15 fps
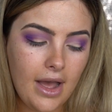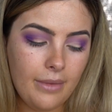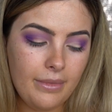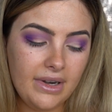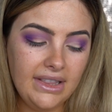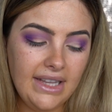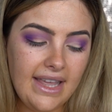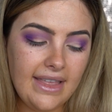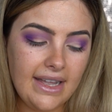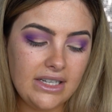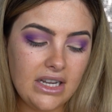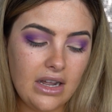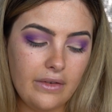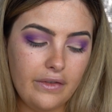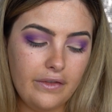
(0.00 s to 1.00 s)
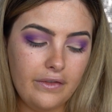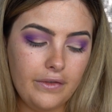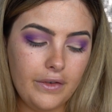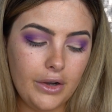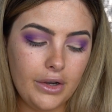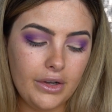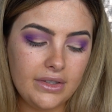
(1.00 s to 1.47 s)
I'm going to lay that down
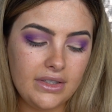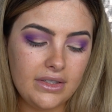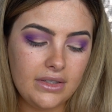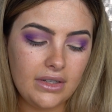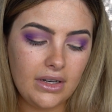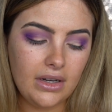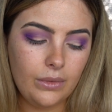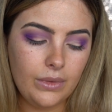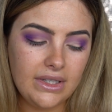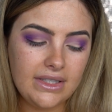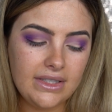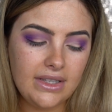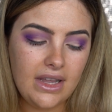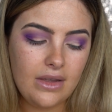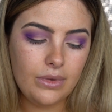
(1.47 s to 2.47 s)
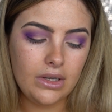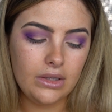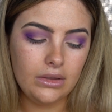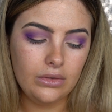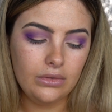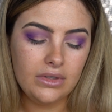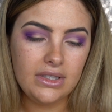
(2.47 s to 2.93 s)
first, and I want to see what
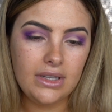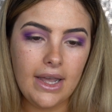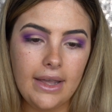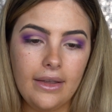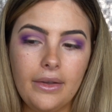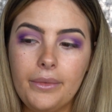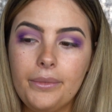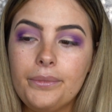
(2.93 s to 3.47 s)
it looks like.